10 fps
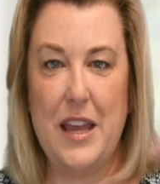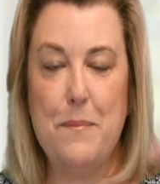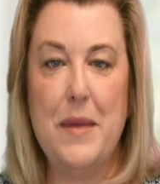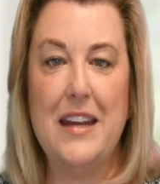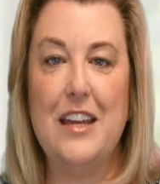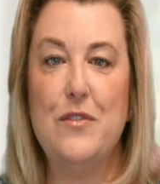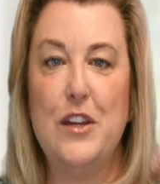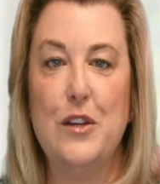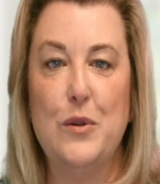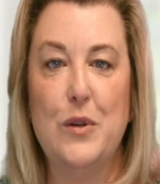and many of
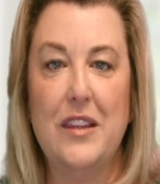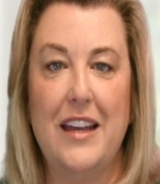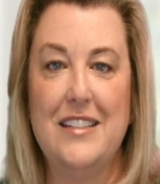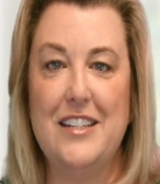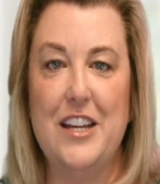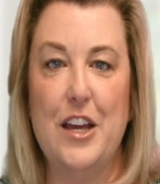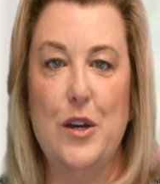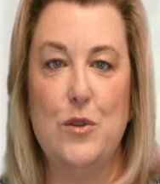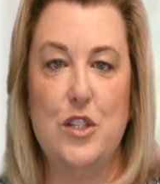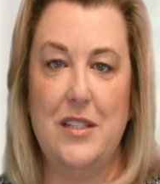you like to
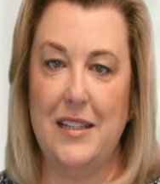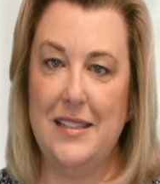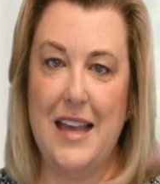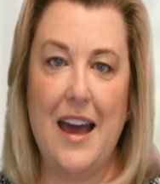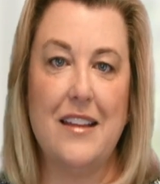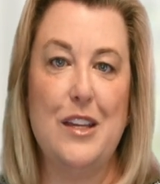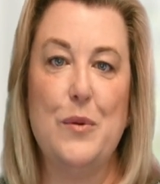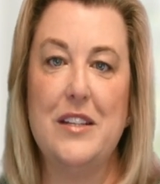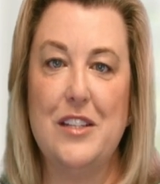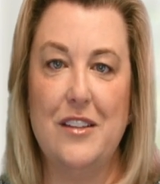know just exactly
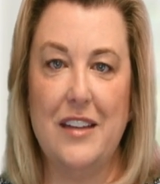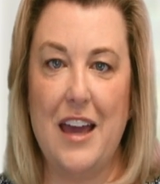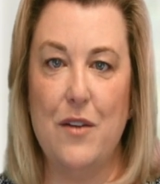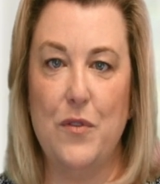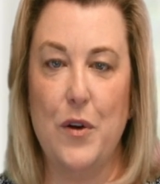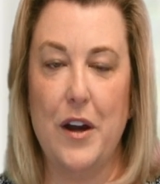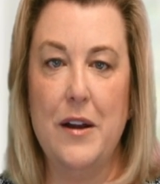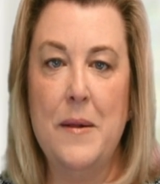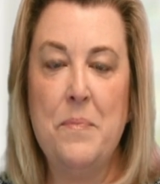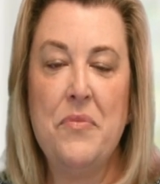what to look out for.